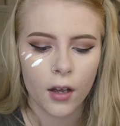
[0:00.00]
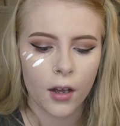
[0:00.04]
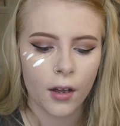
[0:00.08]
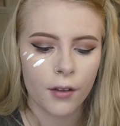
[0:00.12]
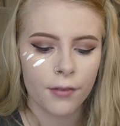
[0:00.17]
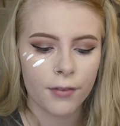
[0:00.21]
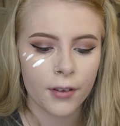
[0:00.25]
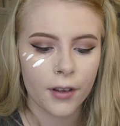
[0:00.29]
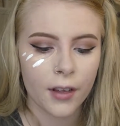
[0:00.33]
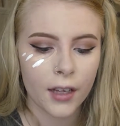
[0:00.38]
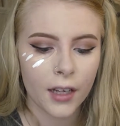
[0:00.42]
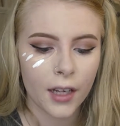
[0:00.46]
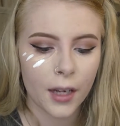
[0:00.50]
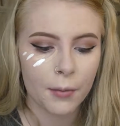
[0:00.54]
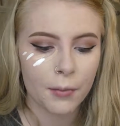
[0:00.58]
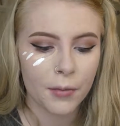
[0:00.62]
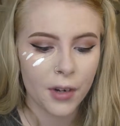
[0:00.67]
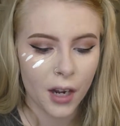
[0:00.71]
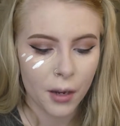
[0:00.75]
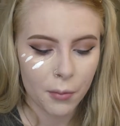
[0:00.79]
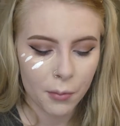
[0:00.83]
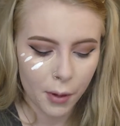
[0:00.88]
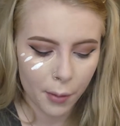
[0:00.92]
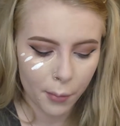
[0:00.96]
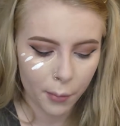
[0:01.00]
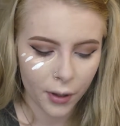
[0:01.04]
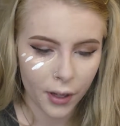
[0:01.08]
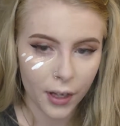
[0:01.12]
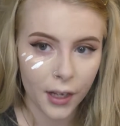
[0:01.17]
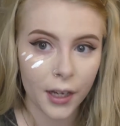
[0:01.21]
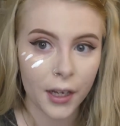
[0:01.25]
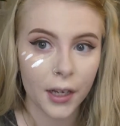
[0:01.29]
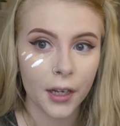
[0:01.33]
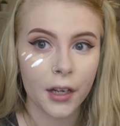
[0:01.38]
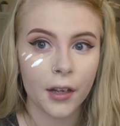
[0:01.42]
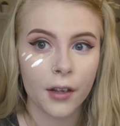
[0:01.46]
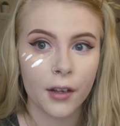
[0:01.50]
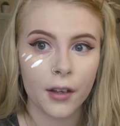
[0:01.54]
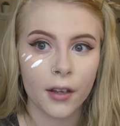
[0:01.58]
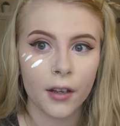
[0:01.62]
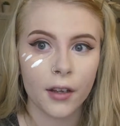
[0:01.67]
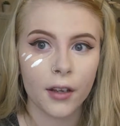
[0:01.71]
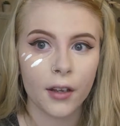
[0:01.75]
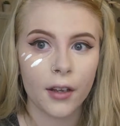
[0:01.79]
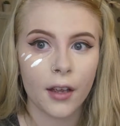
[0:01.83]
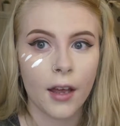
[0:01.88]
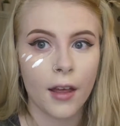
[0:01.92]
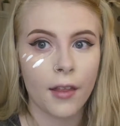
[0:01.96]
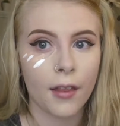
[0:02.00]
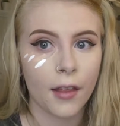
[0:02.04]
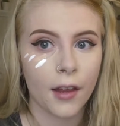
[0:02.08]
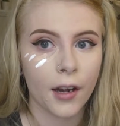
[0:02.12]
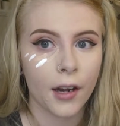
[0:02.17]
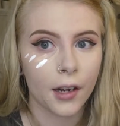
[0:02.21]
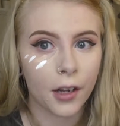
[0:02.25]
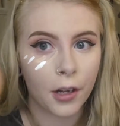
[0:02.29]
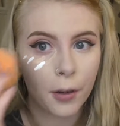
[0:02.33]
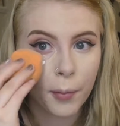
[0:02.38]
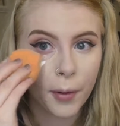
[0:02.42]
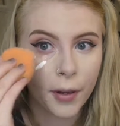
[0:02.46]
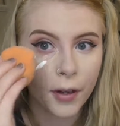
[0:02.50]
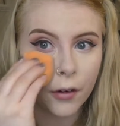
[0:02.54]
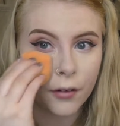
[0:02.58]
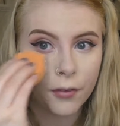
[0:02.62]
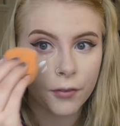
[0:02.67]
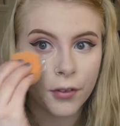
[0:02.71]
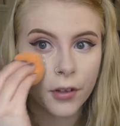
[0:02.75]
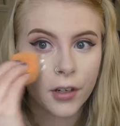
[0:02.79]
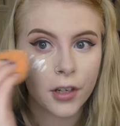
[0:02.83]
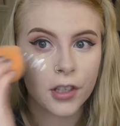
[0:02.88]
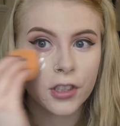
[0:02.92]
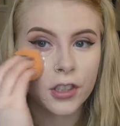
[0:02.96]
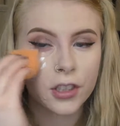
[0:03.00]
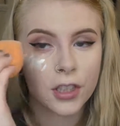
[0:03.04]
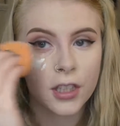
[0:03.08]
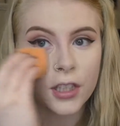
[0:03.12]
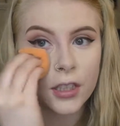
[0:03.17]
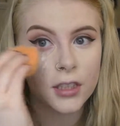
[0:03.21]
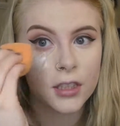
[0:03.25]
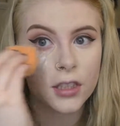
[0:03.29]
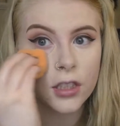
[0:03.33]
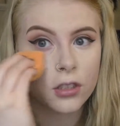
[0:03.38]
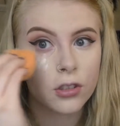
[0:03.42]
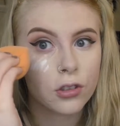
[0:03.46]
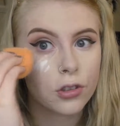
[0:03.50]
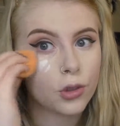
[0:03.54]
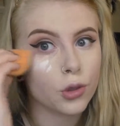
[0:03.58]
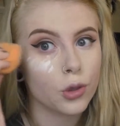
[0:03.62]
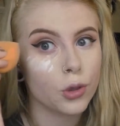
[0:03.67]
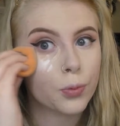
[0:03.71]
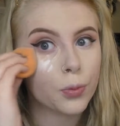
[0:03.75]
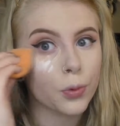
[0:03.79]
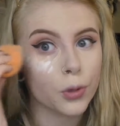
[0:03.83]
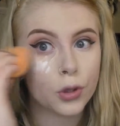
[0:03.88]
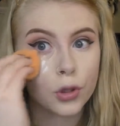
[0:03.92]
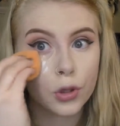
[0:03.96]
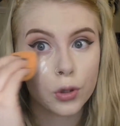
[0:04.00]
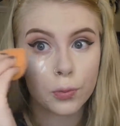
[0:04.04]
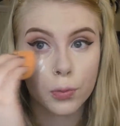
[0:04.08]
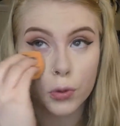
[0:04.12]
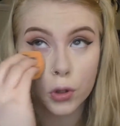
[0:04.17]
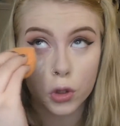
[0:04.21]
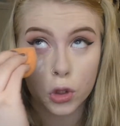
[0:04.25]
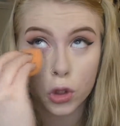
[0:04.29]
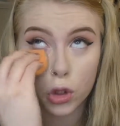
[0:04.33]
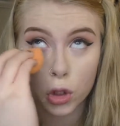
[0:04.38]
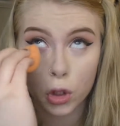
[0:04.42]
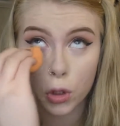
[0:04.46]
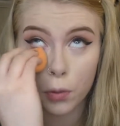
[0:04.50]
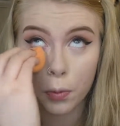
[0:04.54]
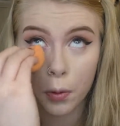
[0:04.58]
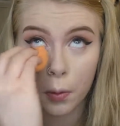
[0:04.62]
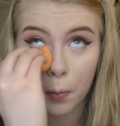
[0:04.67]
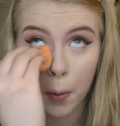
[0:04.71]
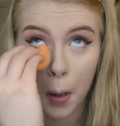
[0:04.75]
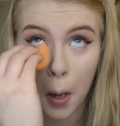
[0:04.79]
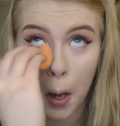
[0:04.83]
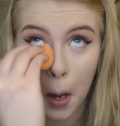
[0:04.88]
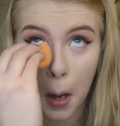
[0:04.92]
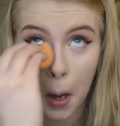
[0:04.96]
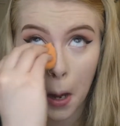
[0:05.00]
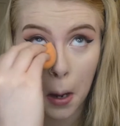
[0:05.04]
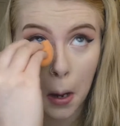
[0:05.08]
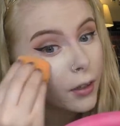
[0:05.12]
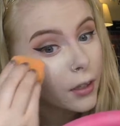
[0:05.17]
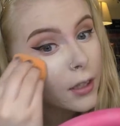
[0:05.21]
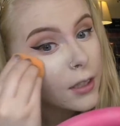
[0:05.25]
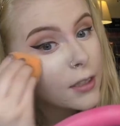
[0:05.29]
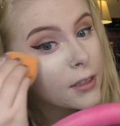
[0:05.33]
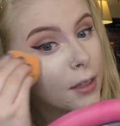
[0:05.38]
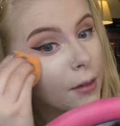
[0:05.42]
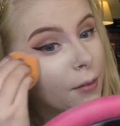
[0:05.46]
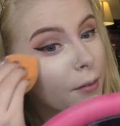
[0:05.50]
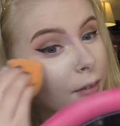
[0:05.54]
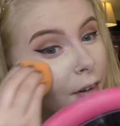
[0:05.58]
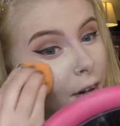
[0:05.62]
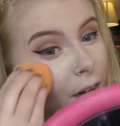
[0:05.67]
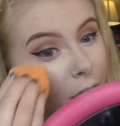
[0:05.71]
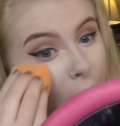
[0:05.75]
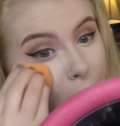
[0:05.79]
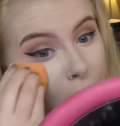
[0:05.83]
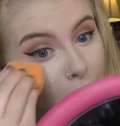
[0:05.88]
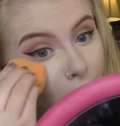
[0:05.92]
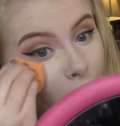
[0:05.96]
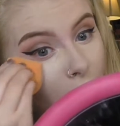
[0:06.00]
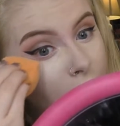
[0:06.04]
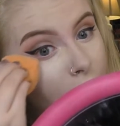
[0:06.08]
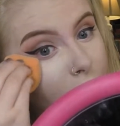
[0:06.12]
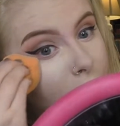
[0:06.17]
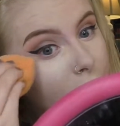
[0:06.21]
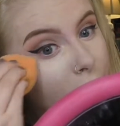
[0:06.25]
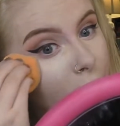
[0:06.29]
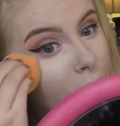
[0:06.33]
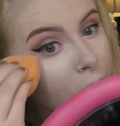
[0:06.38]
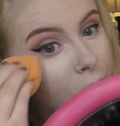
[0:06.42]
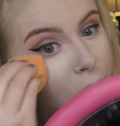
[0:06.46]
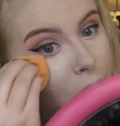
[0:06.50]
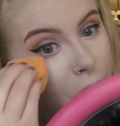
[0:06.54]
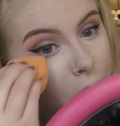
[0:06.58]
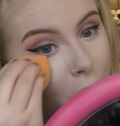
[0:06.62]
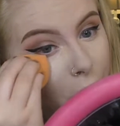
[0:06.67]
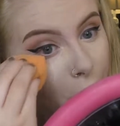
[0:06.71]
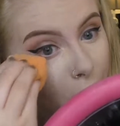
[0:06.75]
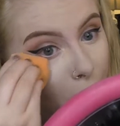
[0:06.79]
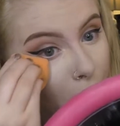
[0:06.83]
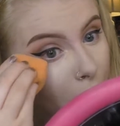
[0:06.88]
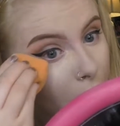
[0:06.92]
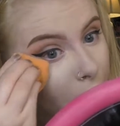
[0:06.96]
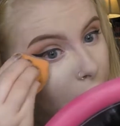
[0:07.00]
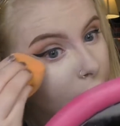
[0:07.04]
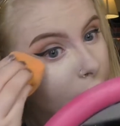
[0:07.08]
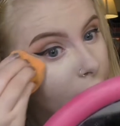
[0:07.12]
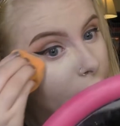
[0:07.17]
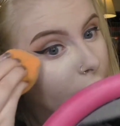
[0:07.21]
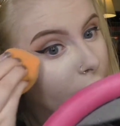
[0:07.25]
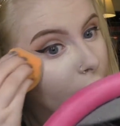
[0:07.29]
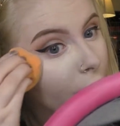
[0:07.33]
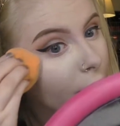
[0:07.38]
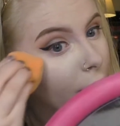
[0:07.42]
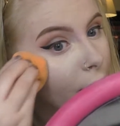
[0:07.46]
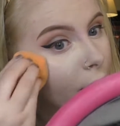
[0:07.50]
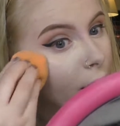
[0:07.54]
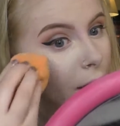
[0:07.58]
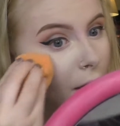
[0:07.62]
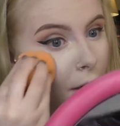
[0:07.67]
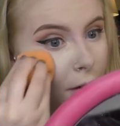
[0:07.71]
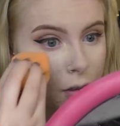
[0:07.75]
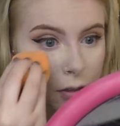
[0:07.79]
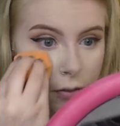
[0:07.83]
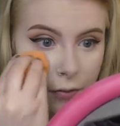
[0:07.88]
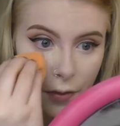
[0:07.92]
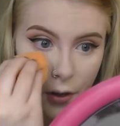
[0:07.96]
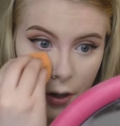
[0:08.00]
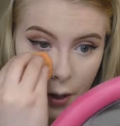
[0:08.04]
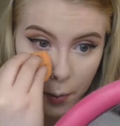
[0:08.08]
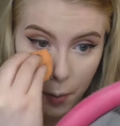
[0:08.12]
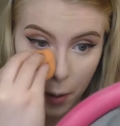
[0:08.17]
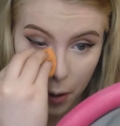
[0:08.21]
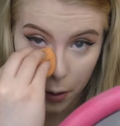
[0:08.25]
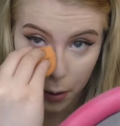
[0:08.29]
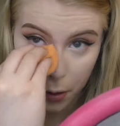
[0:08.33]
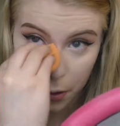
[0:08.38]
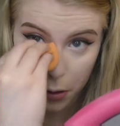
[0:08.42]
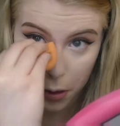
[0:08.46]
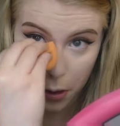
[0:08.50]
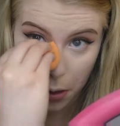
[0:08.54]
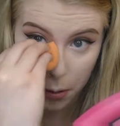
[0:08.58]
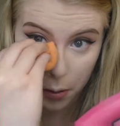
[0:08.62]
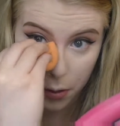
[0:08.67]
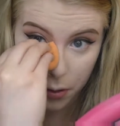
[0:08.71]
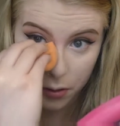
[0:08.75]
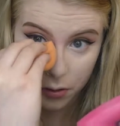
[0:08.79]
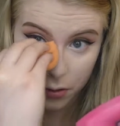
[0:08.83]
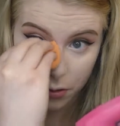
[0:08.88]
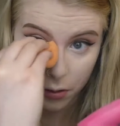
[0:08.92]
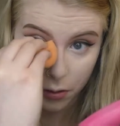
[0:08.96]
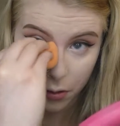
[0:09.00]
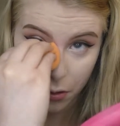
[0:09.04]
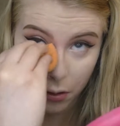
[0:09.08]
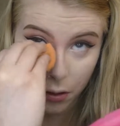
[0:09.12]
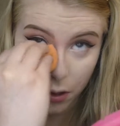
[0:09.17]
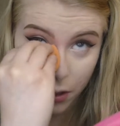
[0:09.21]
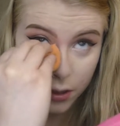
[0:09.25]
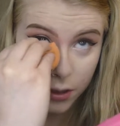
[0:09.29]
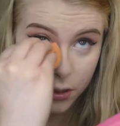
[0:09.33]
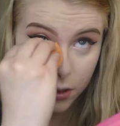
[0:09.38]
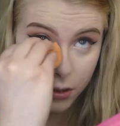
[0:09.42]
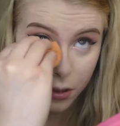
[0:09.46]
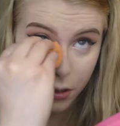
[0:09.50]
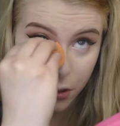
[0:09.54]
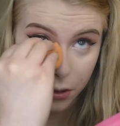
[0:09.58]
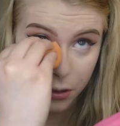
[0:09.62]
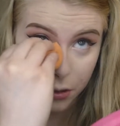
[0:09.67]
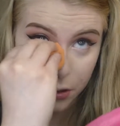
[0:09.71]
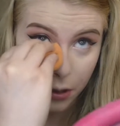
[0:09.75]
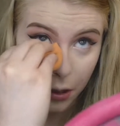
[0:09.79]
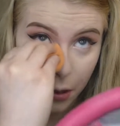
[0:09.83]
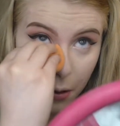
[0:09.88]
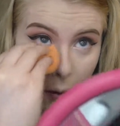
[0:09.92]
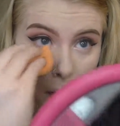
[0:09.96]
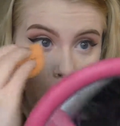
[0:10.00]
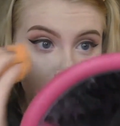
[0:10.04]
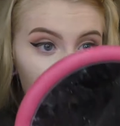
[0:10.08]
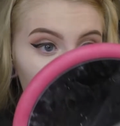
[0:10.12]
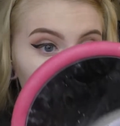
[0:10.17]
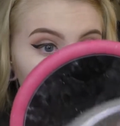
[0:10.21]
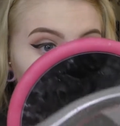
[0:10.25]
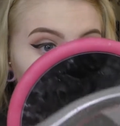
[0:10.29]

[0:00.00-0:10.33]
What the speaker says: I feel like I'm not mumbling, and then I go back on footage and it's super, super, super bad. I realize I'm very monotone too. I did not think I was very monotone until you listen to yourself.